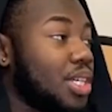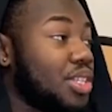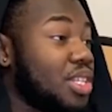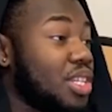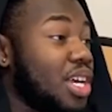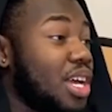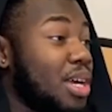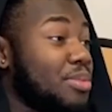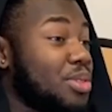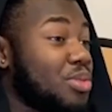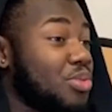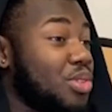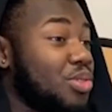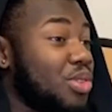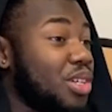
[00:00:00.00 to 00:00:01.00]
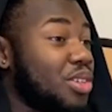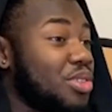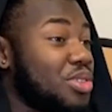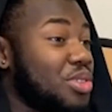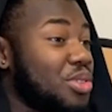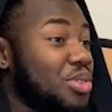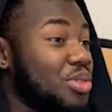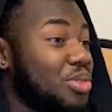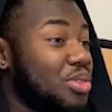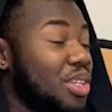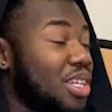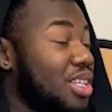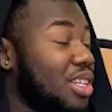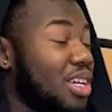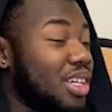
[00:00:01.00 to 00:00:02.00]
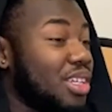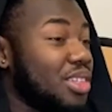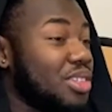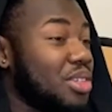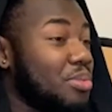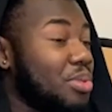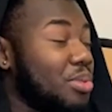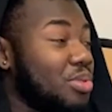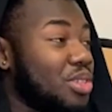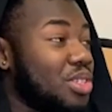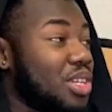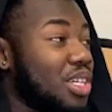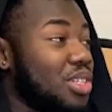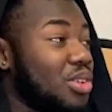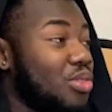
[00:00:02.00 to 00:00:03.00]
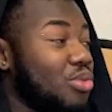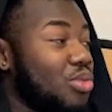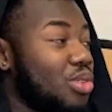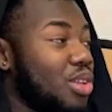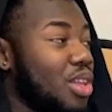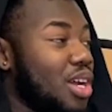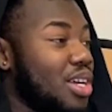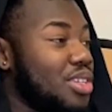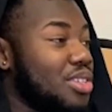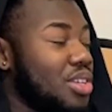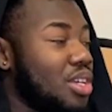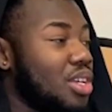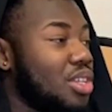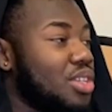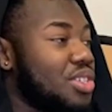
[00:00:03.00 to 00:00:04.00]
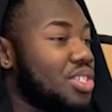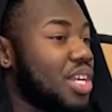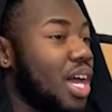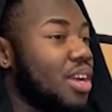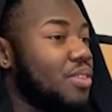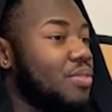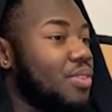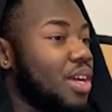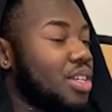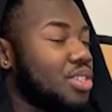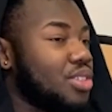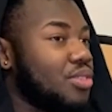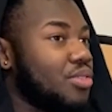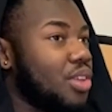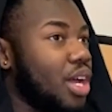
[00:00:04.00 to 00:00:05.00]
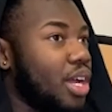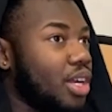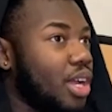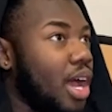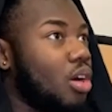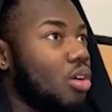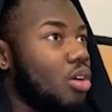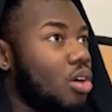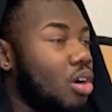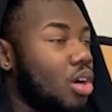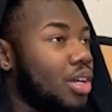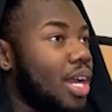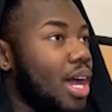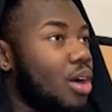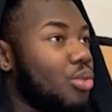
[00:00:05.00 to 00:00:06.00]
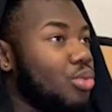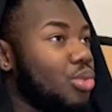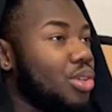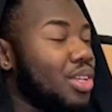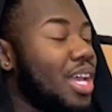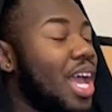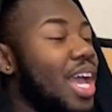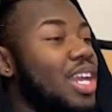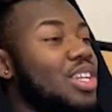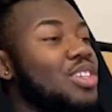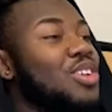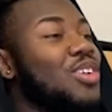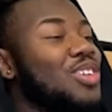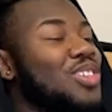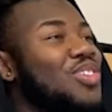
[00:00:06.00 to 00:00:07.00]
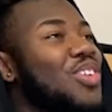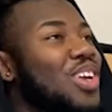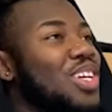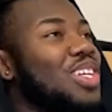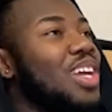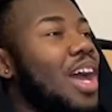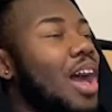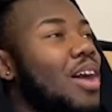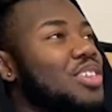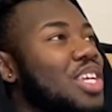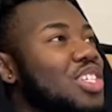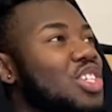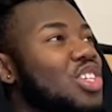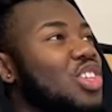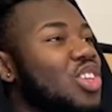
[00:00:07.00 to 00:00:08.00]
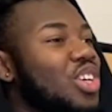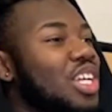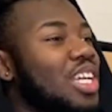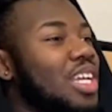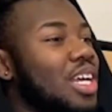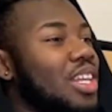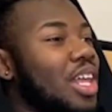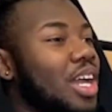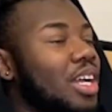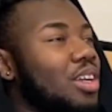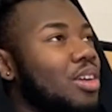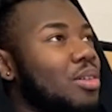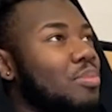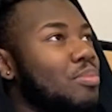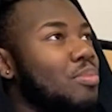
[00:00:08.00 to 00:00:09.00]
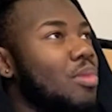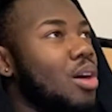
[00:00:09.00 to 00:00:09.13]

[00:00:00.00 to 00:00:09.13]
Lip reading: I think that happens with drinkers too. Like some people just like don't realize the side effects of like alcohol and how real. And you know, it's funny. I was actually looking at like